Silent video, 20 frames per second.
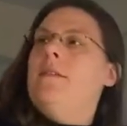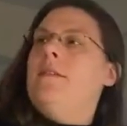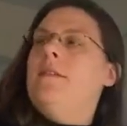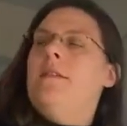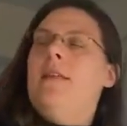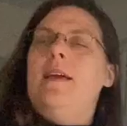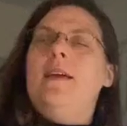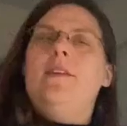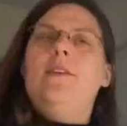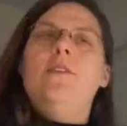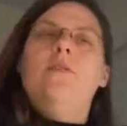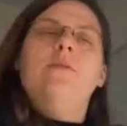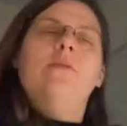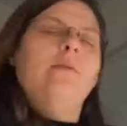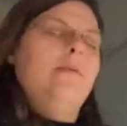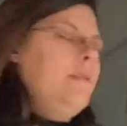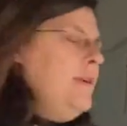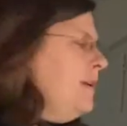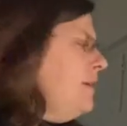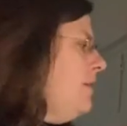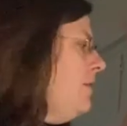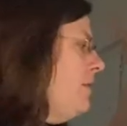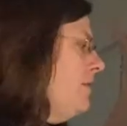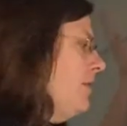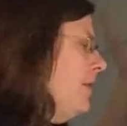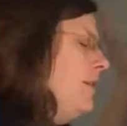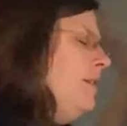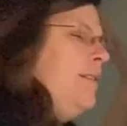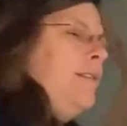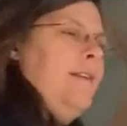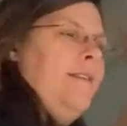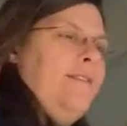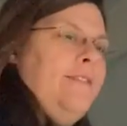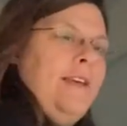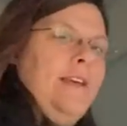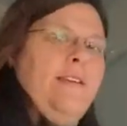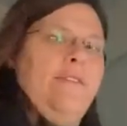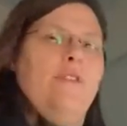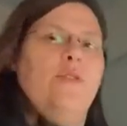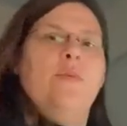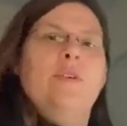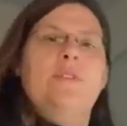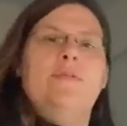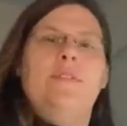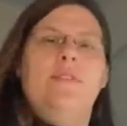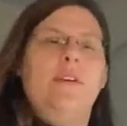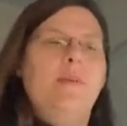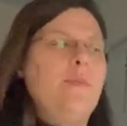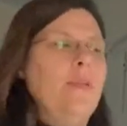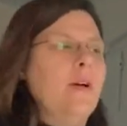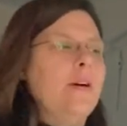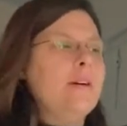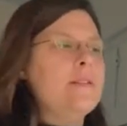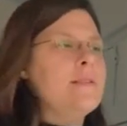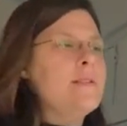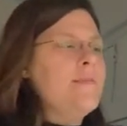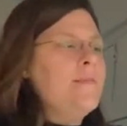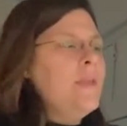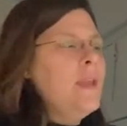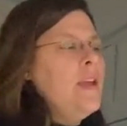thank you very much for the applause.